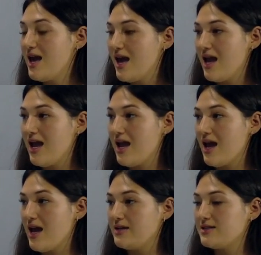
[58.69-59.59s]

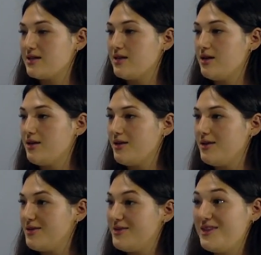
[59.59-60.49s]
And
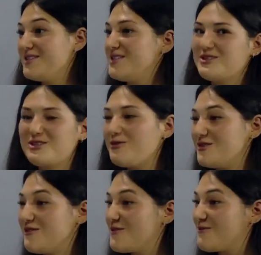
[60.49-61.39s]
this is so
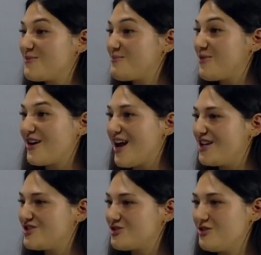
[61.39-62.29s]
different from
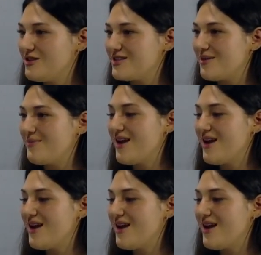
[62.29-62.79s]
broadcast journalism.